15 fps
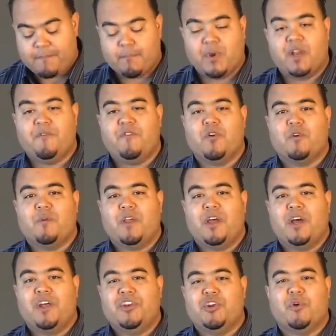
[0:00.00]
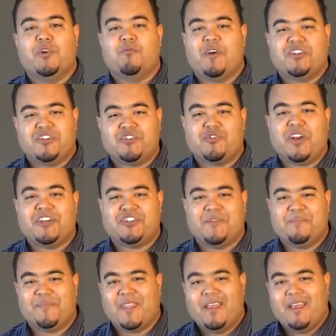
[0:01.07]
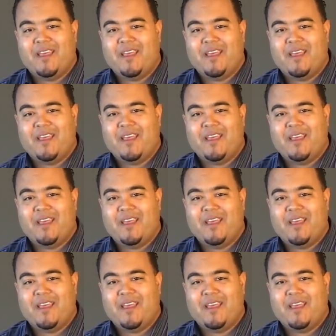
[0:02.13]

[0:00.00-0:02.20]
But if you're during registration,